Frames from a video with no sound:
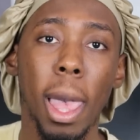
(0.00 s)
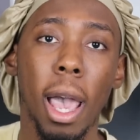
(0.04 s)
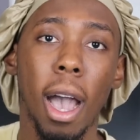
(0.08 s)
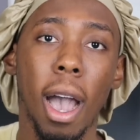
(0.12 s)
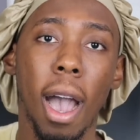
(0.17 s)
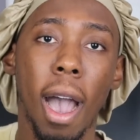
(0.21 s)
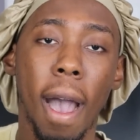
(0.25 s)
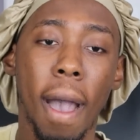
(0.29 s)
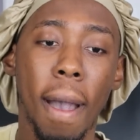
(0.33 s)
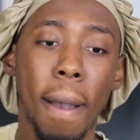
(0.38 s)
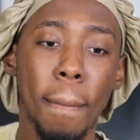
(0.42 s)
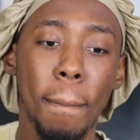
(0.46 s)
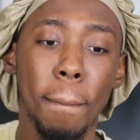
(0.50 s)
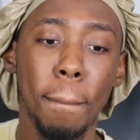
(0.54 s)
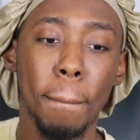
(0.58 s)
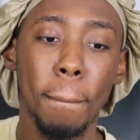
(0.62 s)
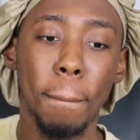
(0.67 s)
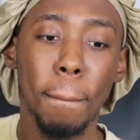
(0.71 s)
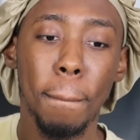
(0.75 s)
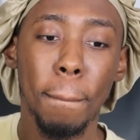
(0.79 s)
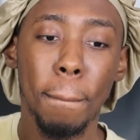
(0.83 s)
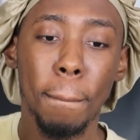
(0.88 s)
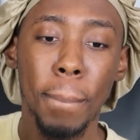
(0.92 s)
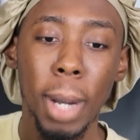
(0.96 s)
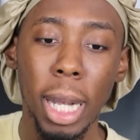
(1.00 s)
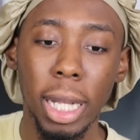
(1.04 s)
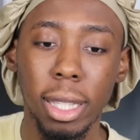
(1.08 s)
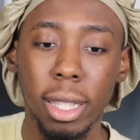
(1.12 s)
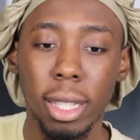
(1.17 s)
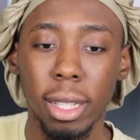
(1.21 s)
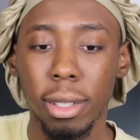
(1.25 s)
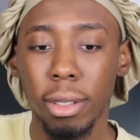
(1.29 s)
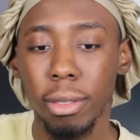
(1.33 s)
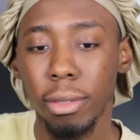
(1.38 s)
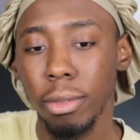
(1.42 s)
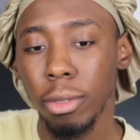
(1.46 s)
But
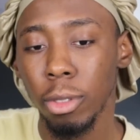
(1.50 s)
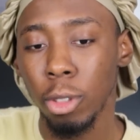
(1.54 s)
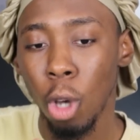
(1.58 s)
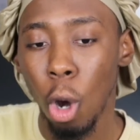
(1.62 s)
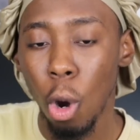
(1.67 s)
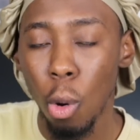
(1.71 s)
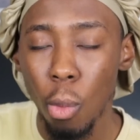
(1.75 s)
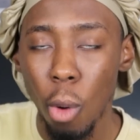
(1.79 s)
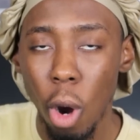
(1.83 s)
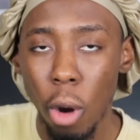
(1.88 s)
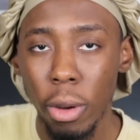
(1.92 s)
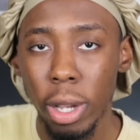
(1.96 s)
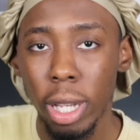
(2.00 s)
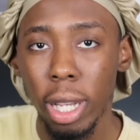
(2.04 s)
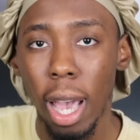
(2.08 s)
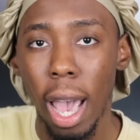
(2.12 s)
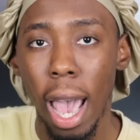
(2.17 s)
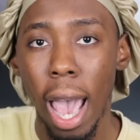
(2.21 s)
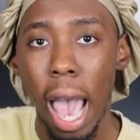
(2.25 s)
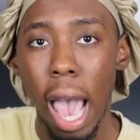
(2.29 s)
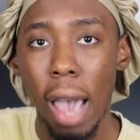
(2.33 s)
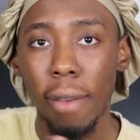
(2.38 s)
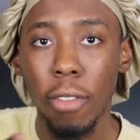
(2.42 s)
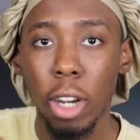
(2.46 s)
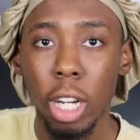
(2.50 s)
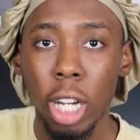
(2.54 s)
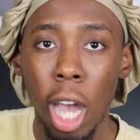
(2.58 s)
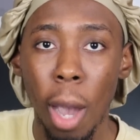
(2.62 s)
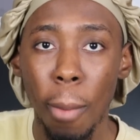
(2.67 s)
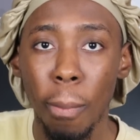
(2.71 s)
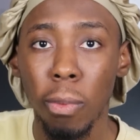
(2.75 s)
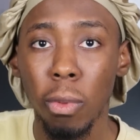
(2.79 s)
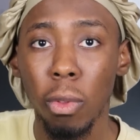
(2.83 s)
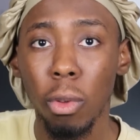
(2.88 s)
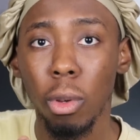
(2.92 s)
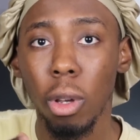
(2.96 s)
don't worry, I have a
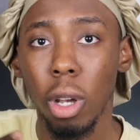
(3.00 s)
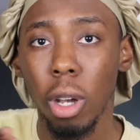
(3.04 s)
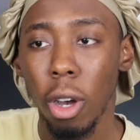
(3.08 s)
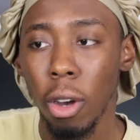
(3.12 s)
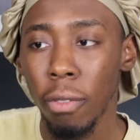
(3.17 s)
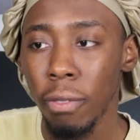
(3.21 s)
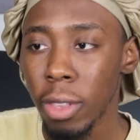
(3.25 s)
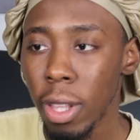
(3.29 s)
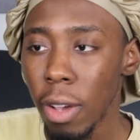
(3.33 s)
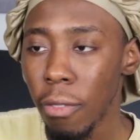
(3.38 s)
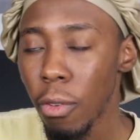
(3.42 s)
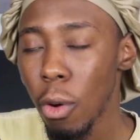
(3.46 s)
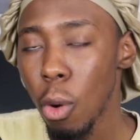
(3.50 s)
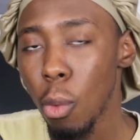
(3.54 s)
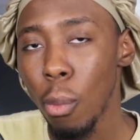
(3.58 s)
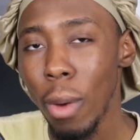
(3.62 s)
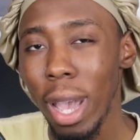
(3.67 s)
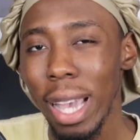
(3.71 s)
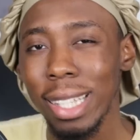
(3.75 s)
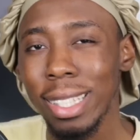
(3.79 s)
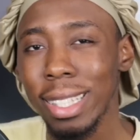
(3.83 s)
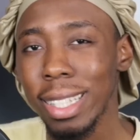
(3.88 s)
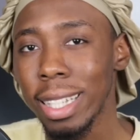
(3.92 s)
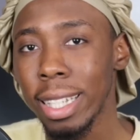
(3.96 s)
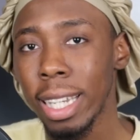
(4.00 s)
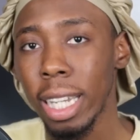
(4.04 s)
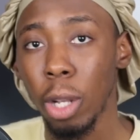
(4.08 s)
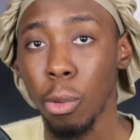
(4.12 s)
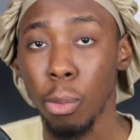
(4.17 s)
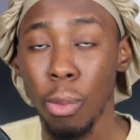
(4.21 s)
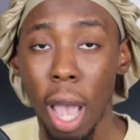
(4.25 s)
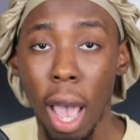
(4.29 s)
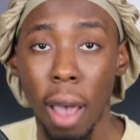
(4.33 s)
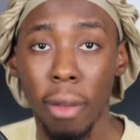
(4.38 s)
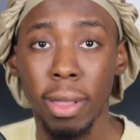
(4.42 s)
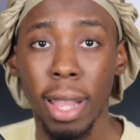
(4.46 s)
couple of different ways to get
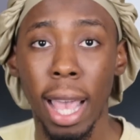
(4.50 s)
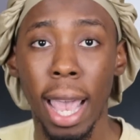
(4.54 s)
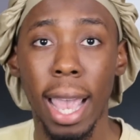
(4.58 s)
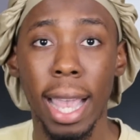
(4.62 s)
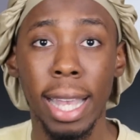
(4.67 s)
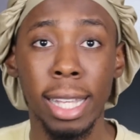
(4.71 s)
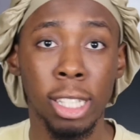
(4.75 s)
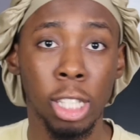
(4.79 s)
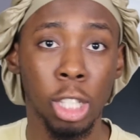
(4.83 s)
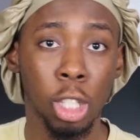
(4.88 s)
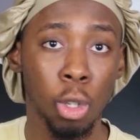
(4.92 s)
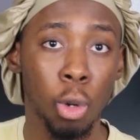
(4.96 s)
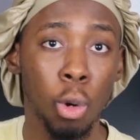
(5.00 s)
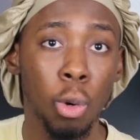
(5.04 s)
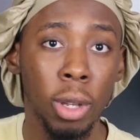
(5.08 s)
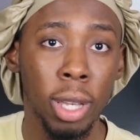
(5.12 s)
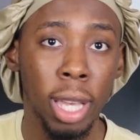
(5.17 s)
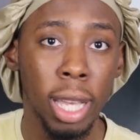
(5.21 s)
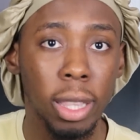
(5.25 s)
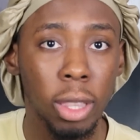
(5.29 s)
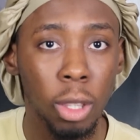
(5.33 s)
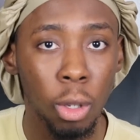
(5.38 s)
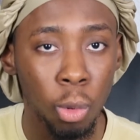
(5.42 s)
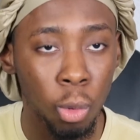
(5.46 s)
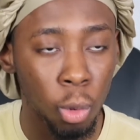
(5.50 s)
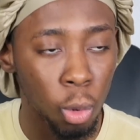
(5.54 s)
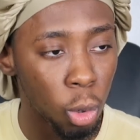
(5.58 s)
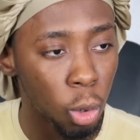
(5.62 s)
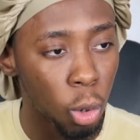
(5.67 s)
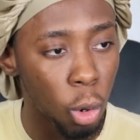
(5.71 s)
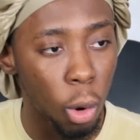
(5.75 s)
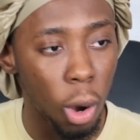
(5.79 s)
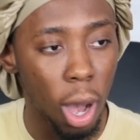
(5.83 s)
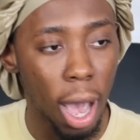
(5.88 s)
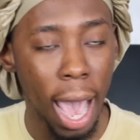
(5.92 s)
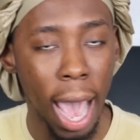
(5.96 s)
around that and still get the
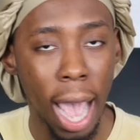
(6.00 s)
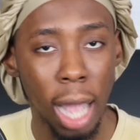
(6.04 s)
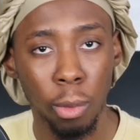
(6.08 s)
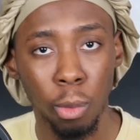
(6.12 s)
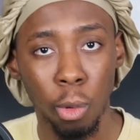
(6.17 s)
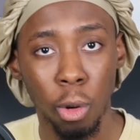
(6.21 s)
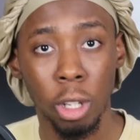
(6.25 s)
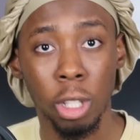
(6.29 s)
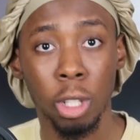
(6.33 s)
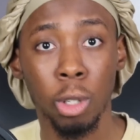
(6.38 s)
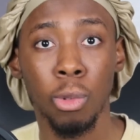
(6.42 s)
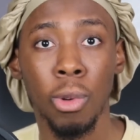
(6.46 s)
Google AdWords